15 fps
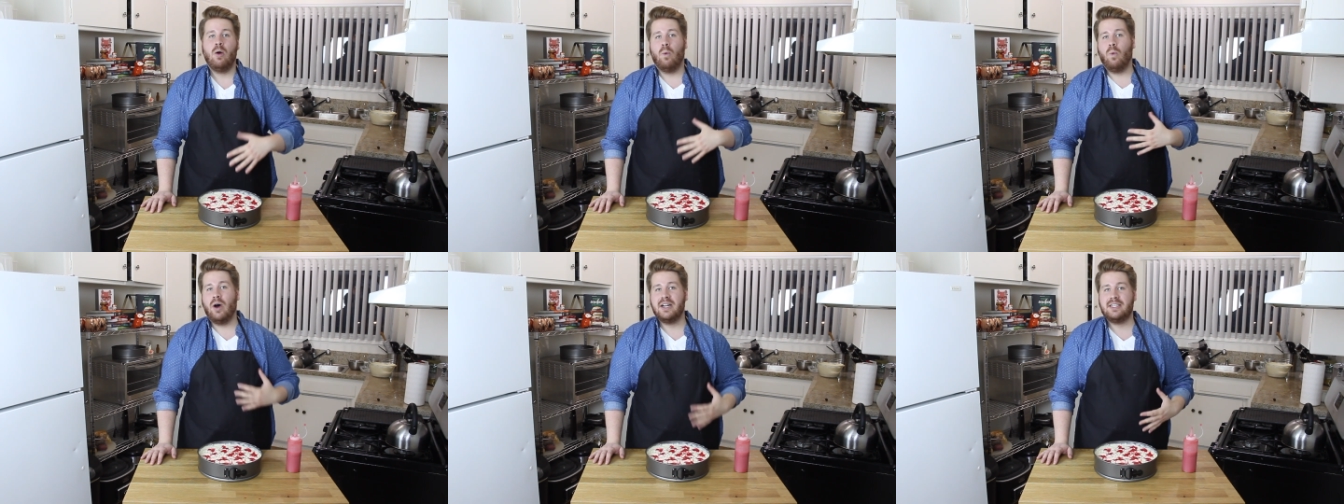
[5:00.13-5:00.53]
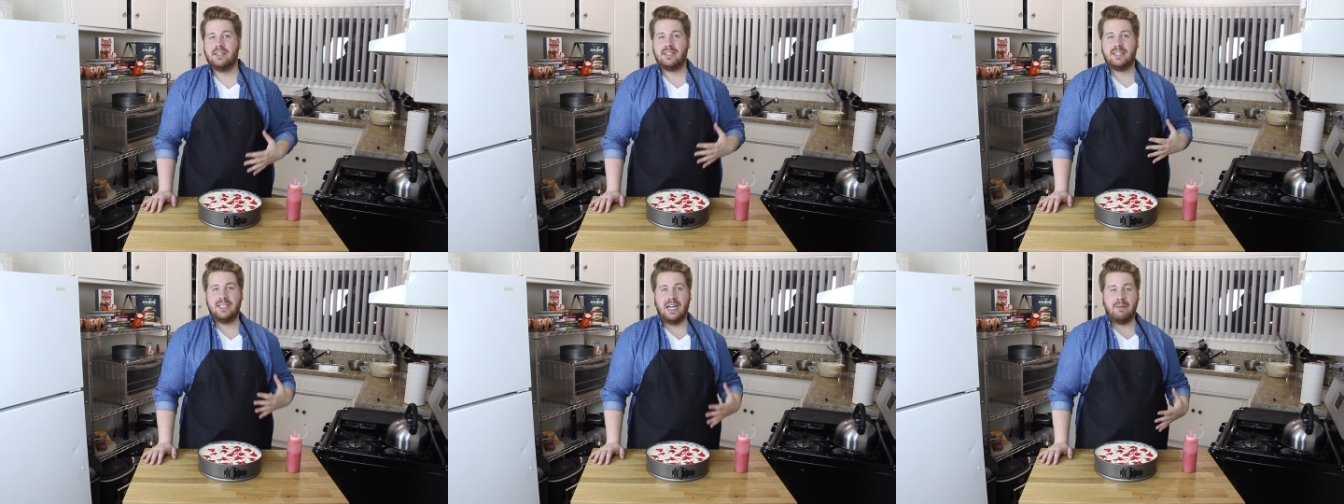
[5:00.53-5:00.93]
Once
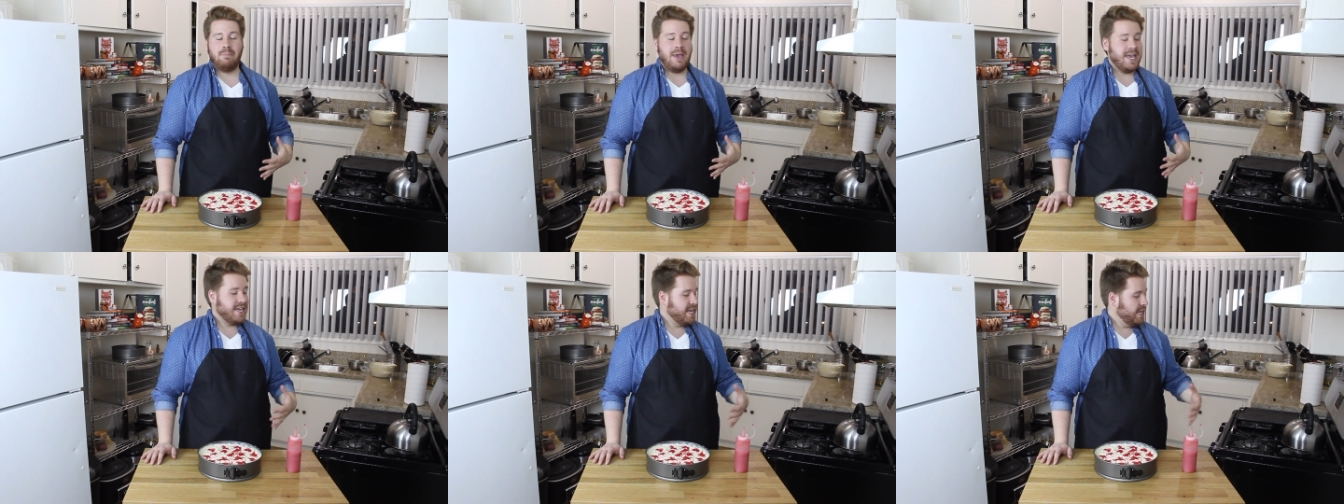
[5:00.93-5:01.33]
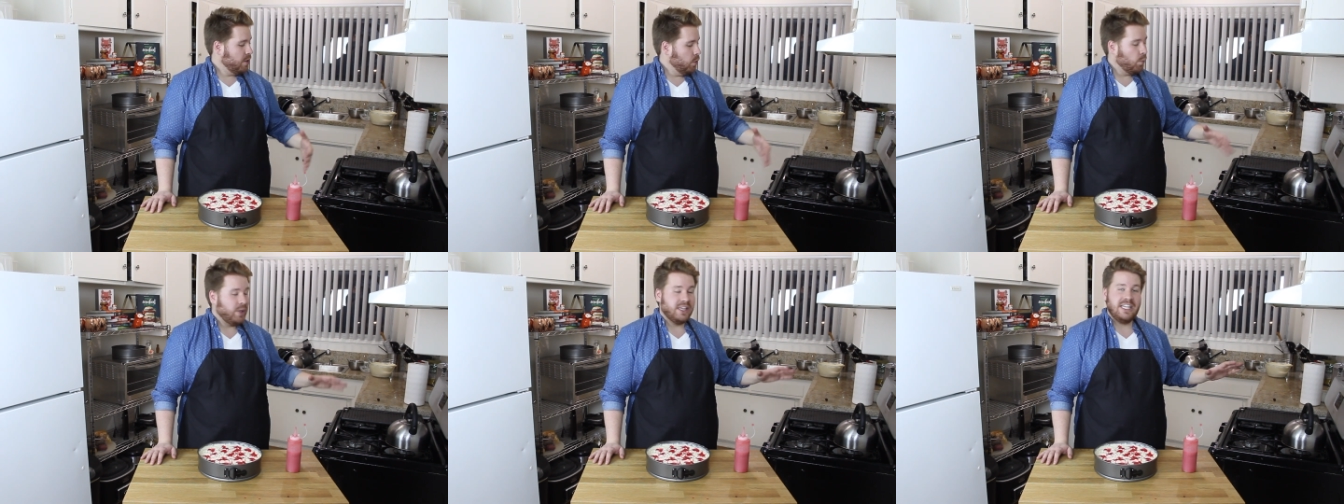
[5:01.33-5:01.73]
it's done
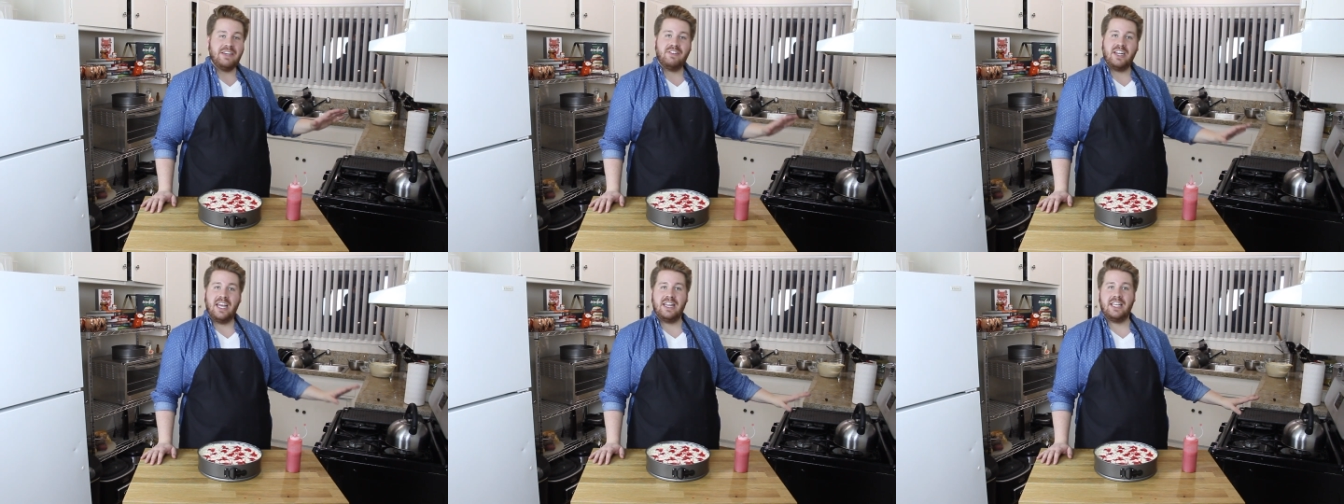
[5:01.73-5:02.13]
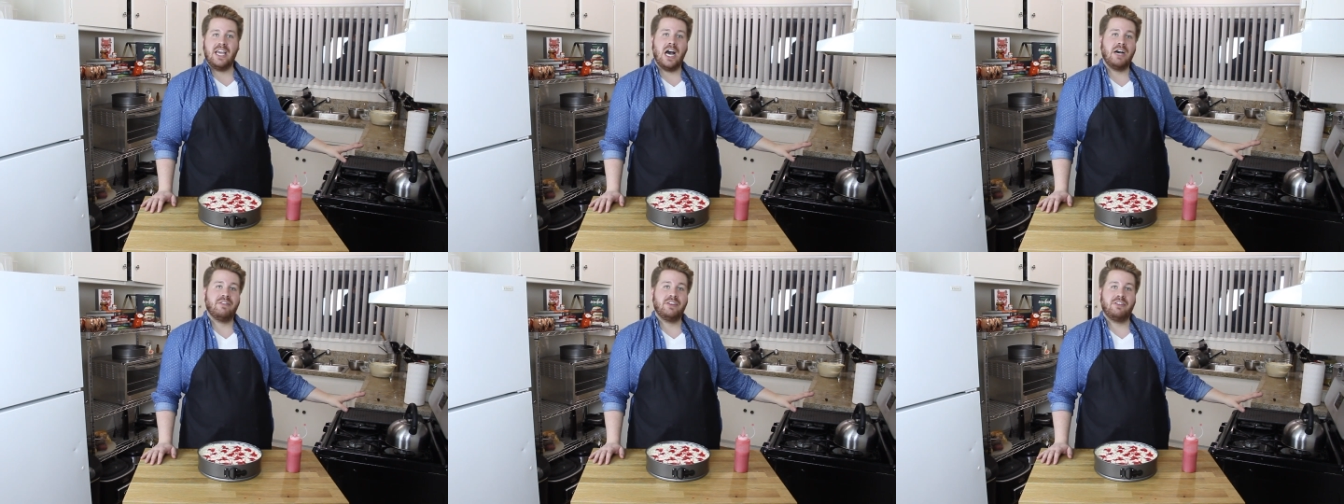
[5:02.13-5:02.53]
baking, we leave it in the
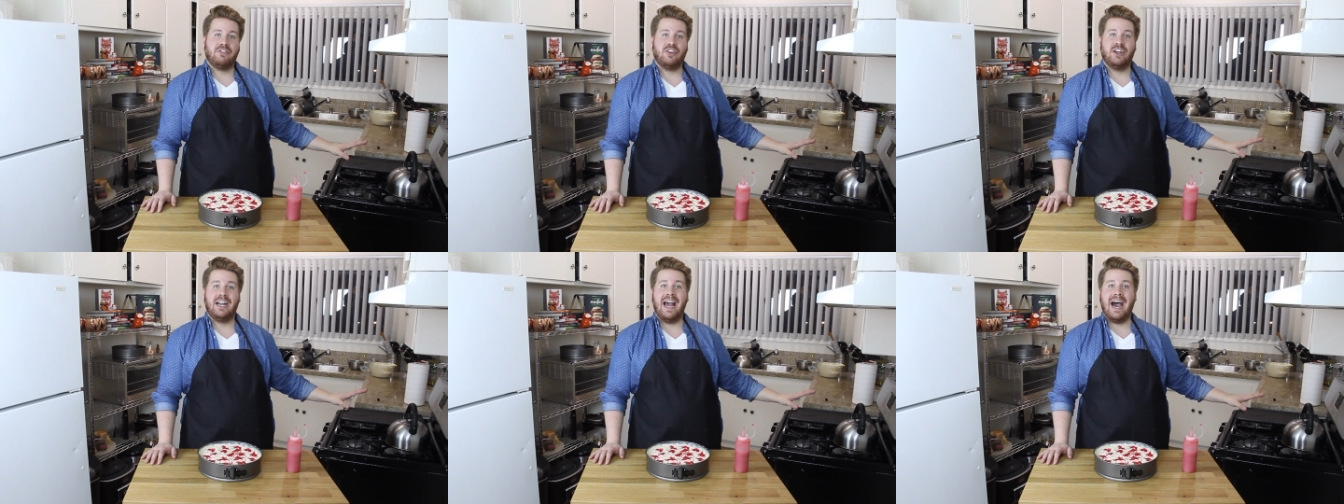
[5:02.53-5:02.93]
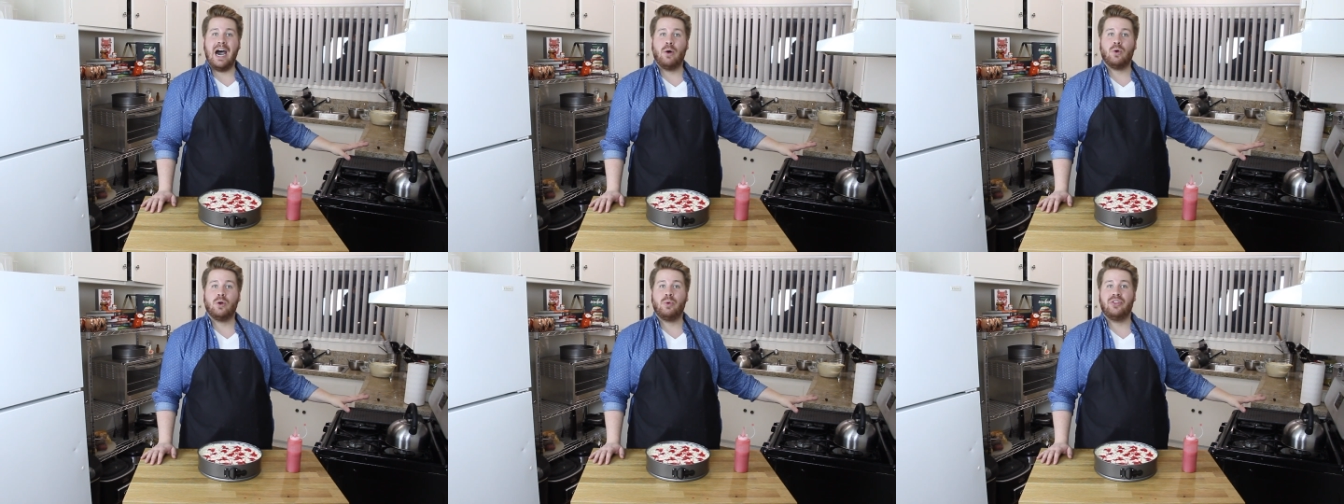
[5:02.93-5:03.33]
oven for an
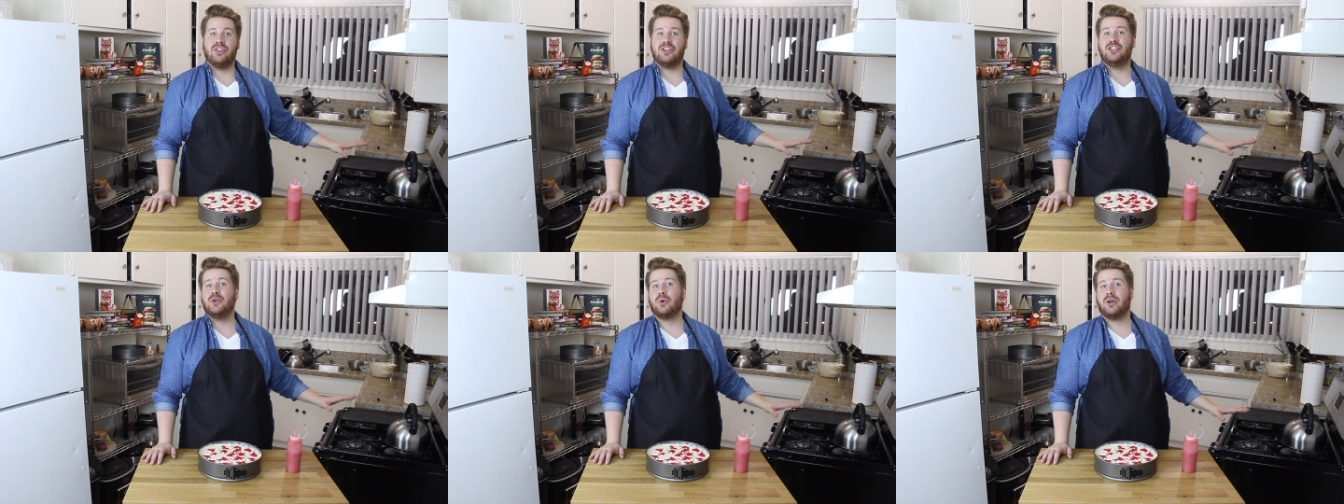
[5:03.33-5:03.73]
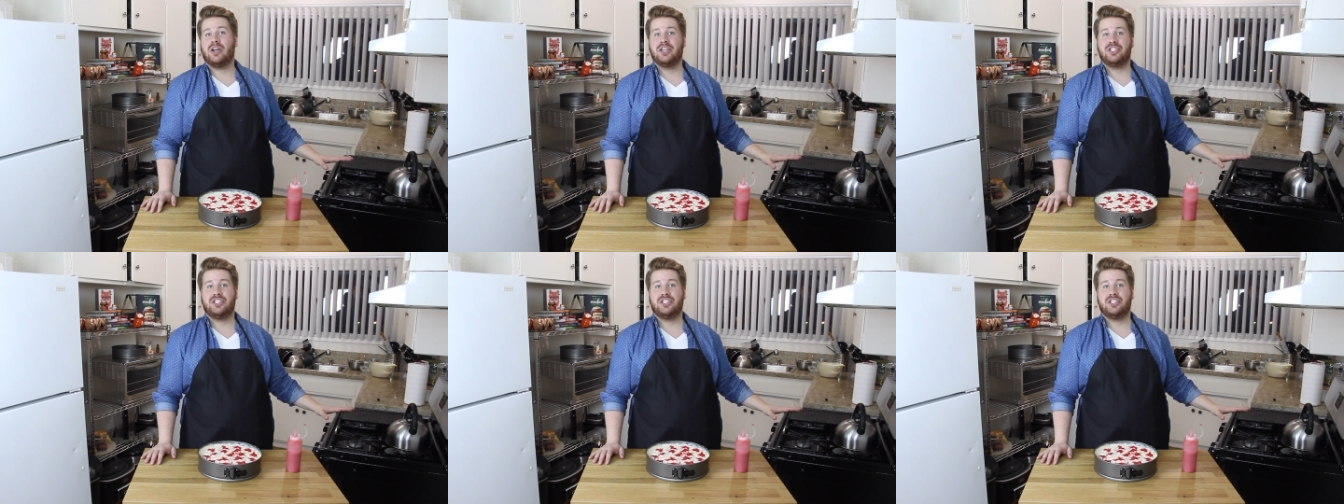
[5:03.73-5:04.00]
hour with the door